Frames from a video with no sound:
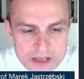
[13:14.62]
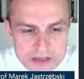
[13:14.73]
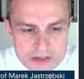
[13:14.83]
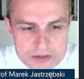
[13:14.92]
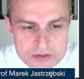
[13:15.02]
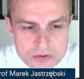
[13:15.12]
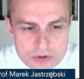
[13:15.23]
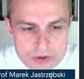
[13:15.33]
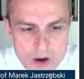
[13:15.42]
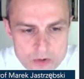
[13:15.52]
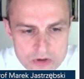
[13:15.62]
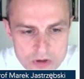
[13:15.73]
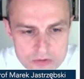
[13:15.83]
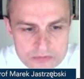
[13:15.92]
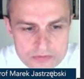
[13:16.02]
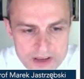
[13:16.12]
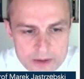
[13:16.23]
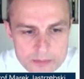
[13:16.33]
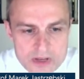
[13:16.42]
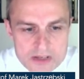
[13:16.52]
is to how to
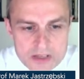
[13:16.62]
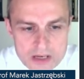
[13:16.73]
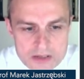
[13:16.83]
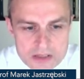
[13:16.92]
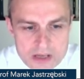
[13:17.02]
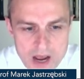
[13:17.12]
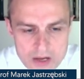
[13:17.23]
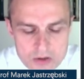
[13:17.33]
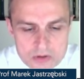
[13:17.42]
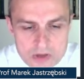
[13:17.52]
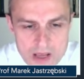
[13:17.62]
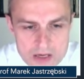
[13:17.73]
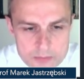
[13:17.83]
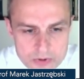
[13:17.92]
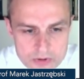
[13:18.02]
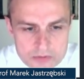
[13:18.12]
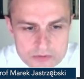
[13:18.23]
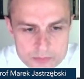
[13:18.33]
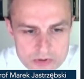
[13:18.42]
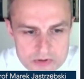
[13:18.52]
confirm that the acute
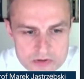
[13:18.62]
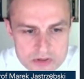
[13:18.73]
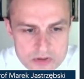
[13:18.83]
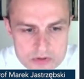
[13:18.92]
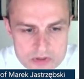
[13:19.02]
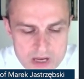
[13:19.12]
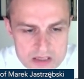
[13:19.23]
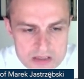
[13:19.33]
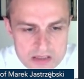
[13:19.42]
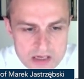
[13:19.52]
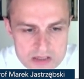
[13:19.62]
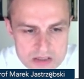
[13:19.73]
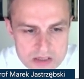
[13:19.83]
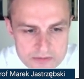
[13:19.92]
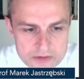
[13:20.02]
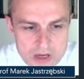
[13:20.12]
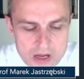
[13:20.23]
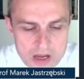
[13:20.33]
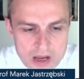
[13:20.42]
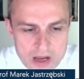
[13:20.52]
endpoint of the procedure was actually achieved.
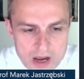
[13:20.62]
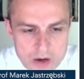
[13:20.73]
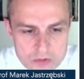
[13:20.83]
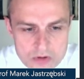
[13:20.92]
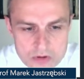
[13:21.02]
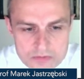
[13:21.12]
Uh, how to